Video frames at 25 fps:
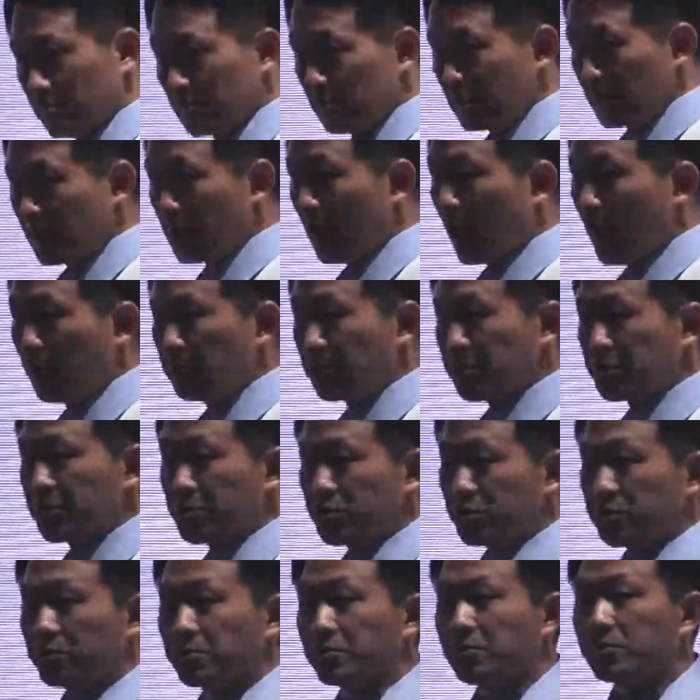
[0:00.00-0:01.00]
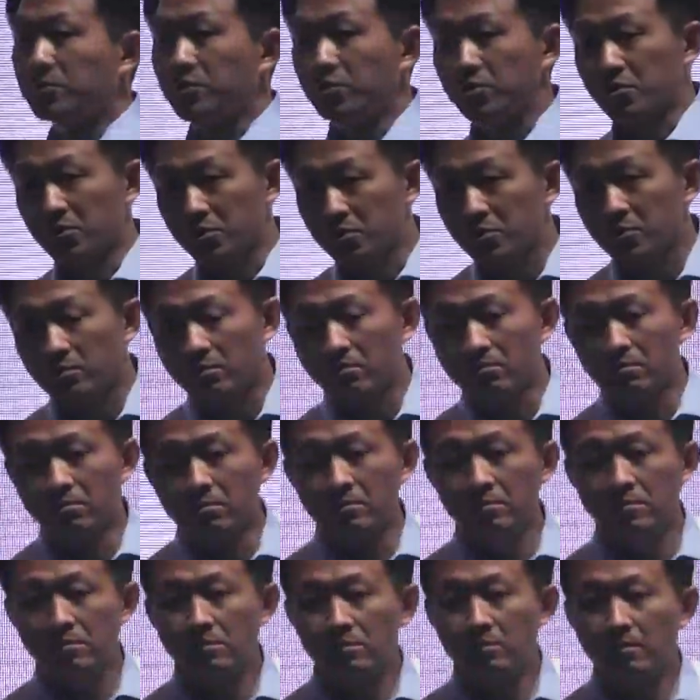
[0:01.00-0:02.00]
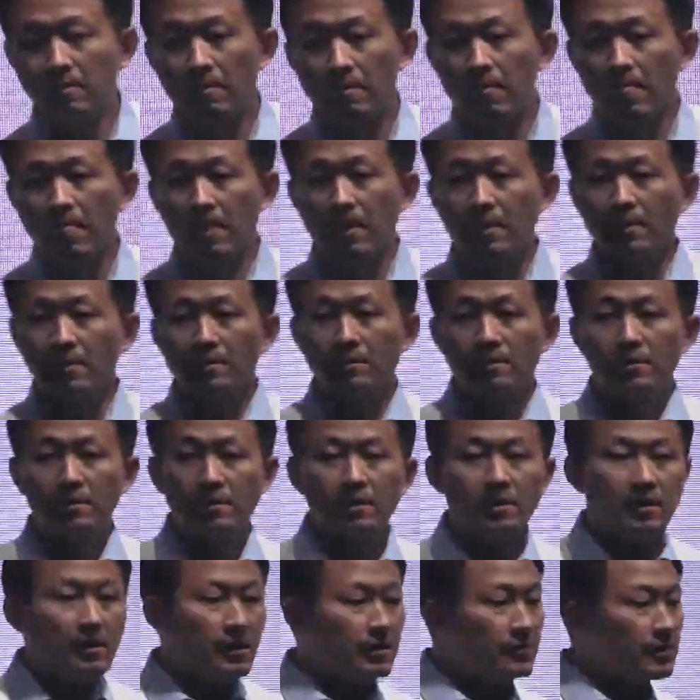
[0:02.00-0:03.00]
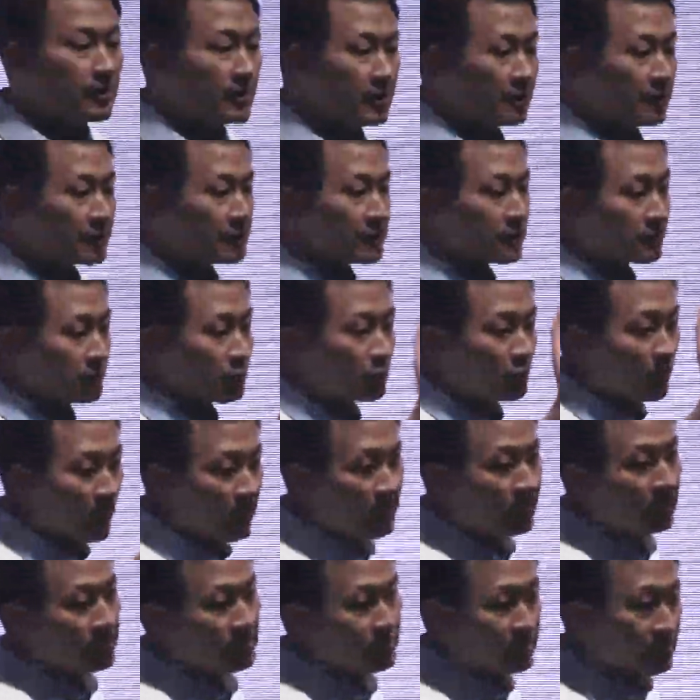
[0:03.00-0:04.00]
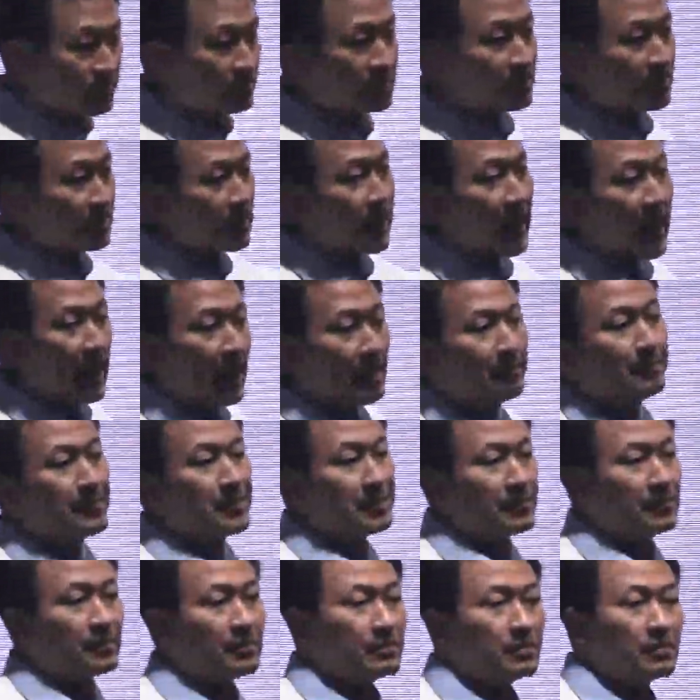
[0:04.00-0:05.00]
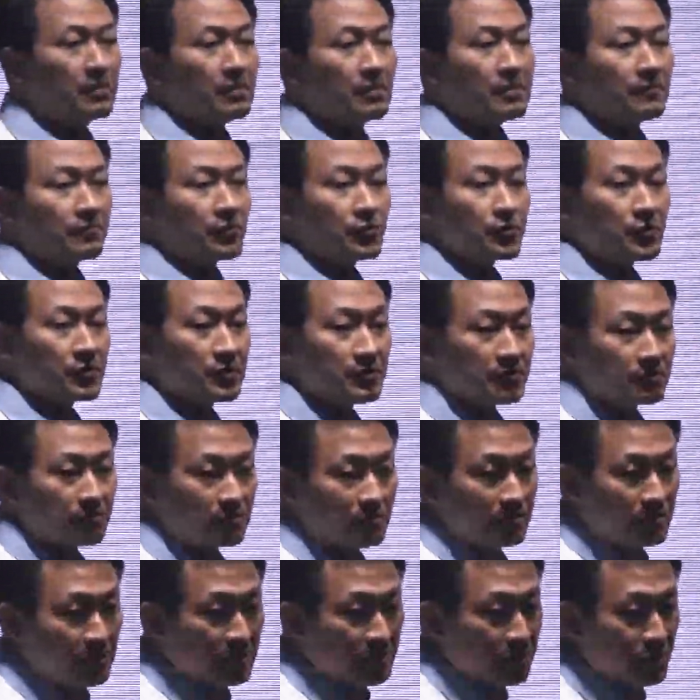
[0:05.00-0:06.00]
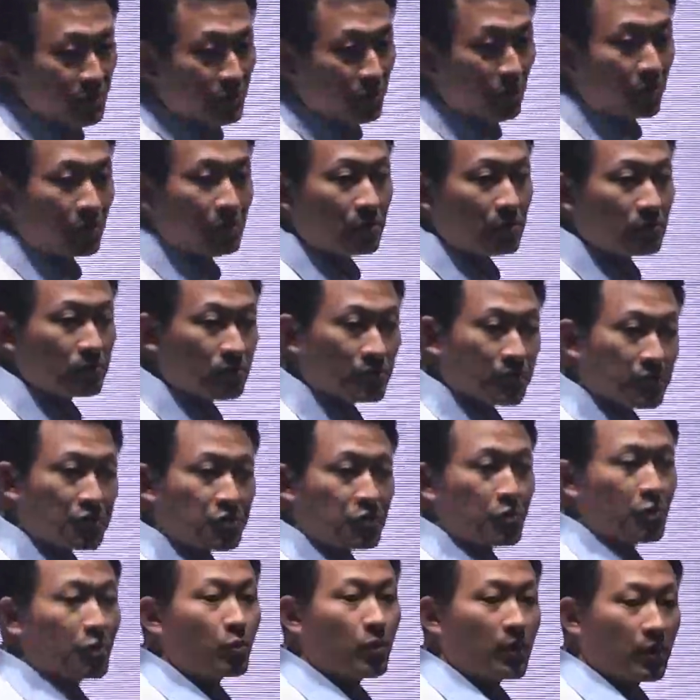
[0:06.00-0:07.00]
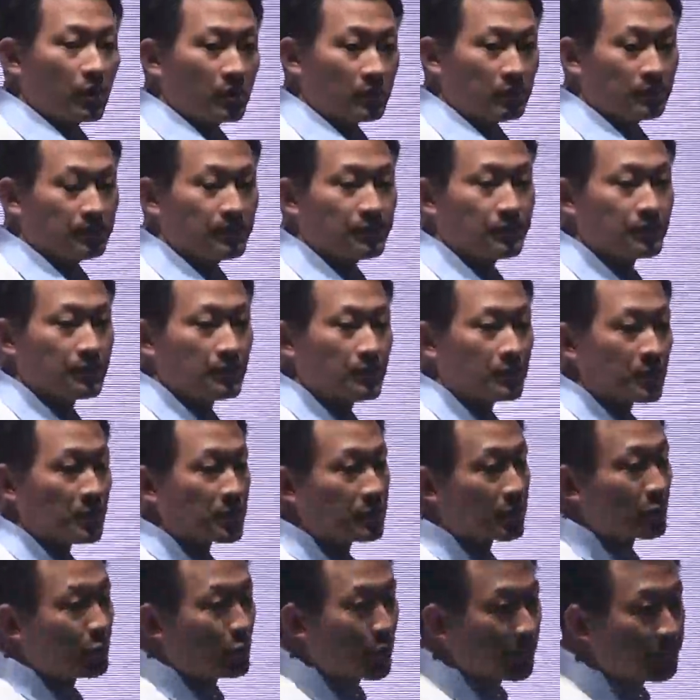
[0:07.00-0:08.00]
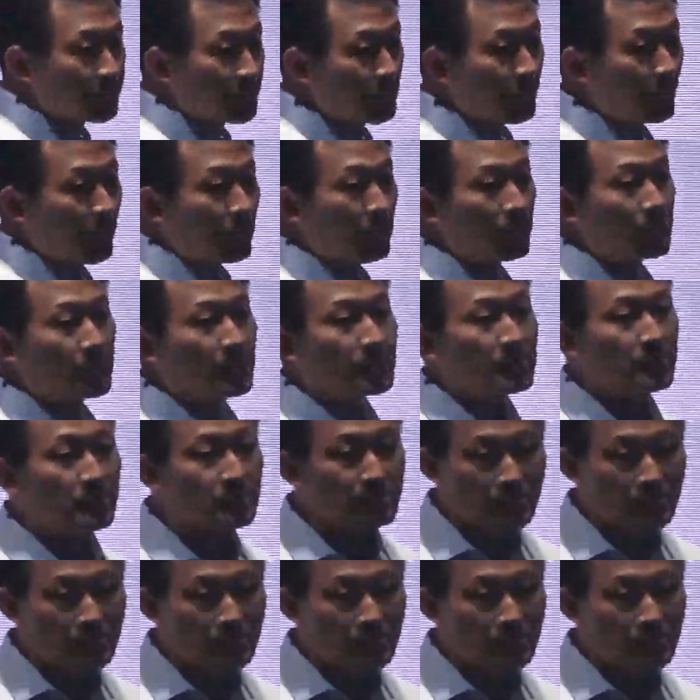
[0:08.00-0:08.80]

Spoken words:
commerce should do. And here's what's going to happen for the digital world. This crypto world is